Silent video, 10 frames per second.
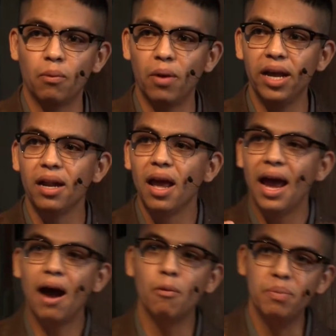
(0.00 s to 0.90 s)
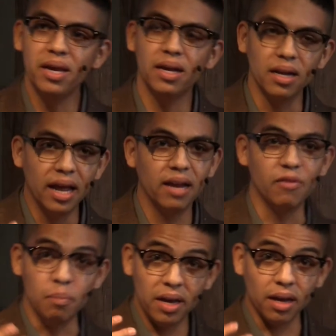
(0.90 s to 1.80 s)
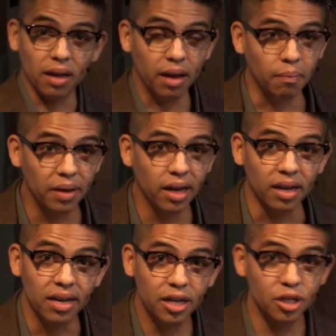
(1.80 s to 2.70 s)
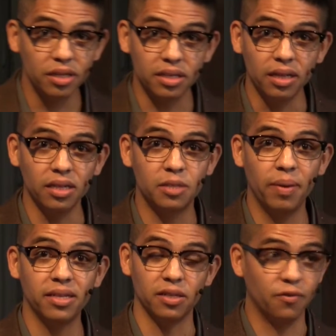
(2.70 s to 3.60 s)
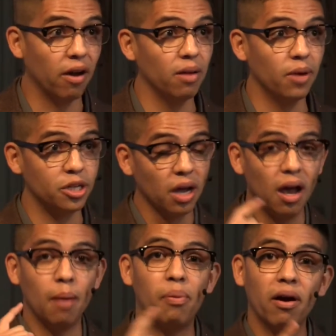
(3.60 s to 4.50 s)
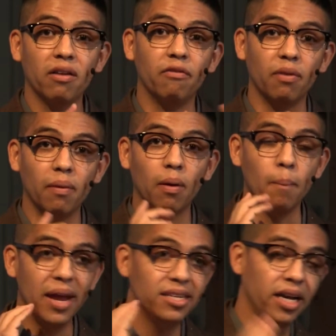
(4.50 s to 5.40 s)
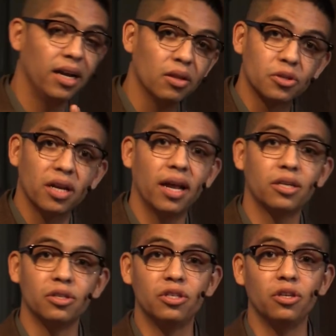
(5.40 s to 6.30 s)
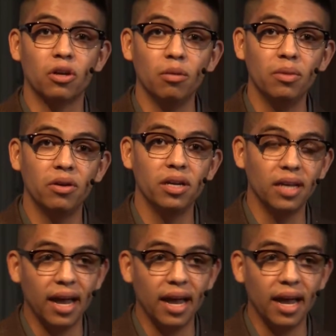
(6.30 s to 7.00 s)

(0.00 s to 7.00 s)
Right? How being native and being indigenous in this space is very much a part of maintaining those connections to your community,